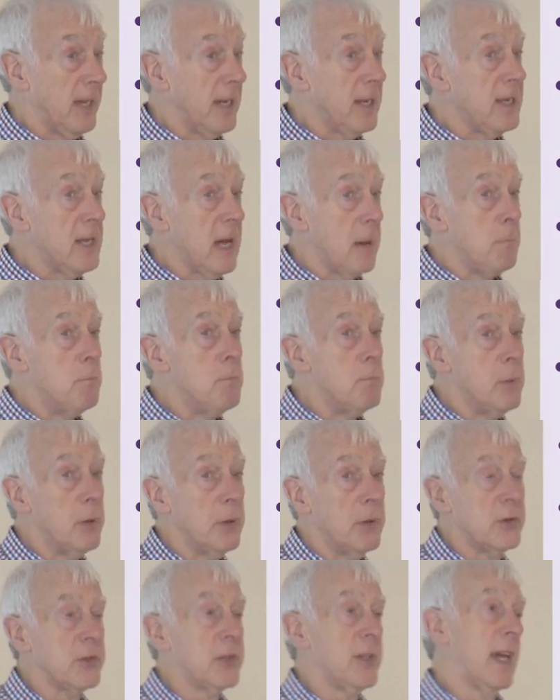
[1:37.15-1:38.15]
They're
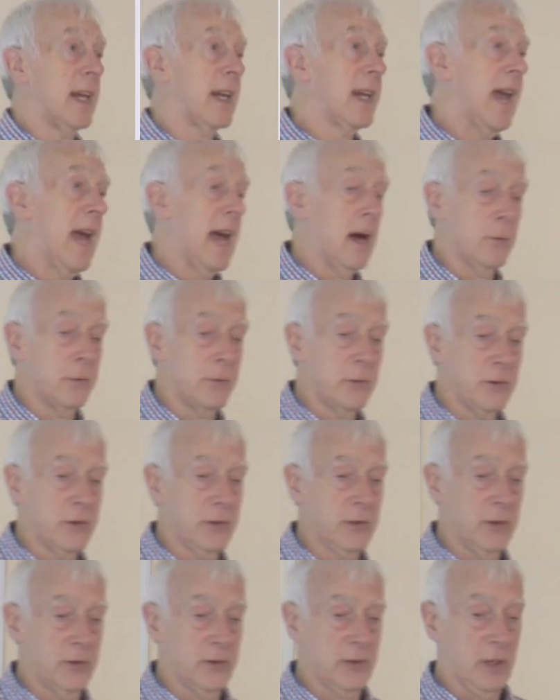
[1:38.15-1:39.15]
numbers, they're
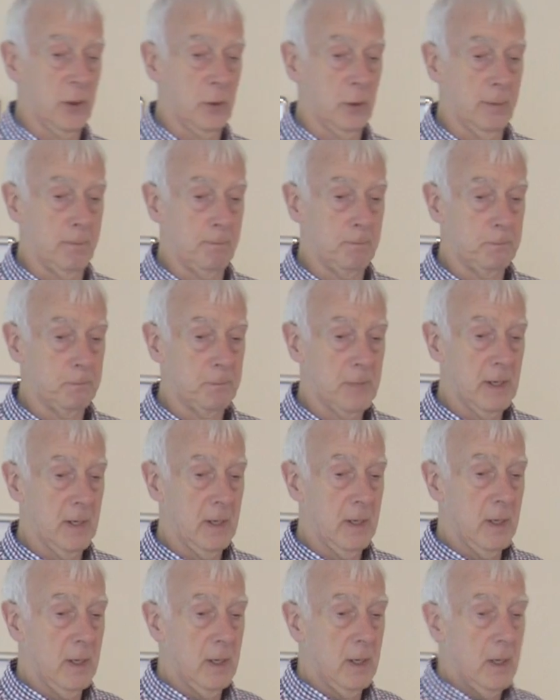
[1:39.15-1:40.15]
counts, and so on.
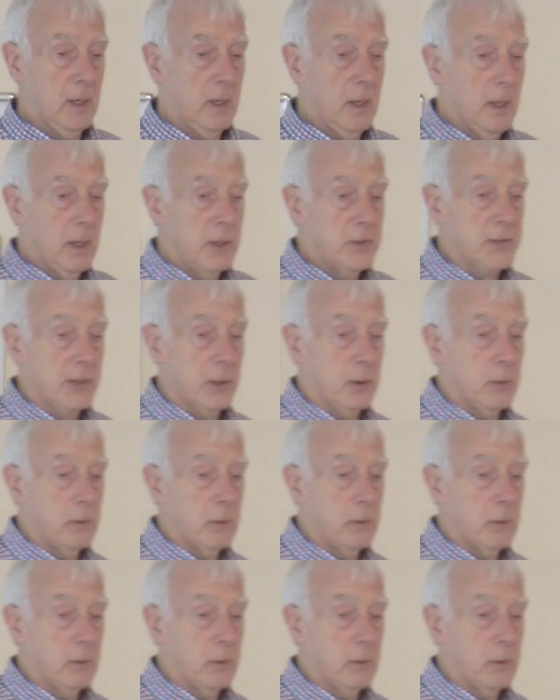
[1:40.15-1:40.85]
So